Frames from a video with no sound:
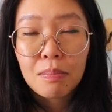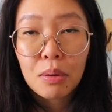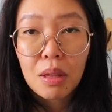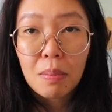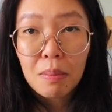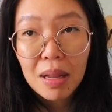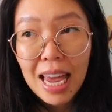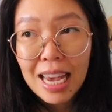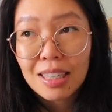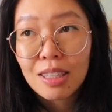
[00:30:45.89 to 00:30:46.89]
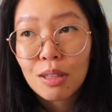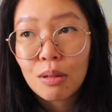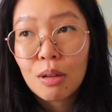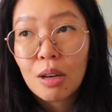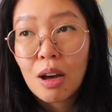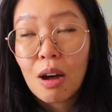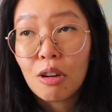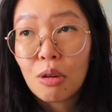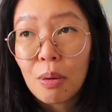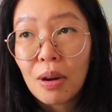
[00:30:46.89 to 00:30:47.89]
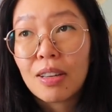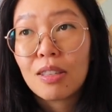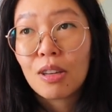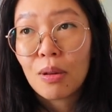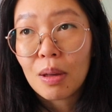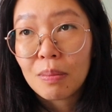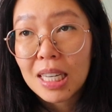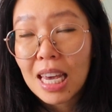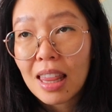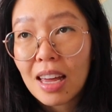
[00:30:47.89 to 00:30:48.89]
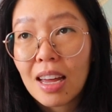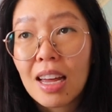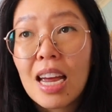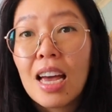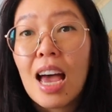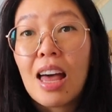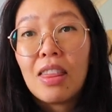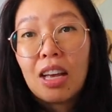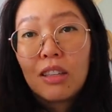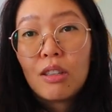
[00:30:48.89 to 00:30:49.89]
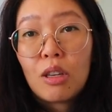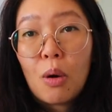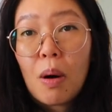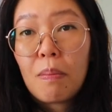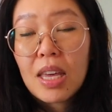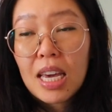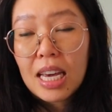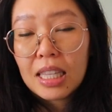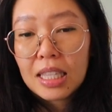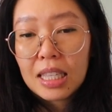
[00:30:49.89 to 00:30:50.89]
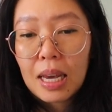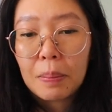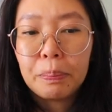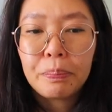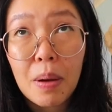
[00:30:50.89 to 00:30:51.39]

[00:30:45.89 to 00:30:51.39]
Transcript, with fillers: put them in place on your bodice, sew them together, and then sew up the inseam.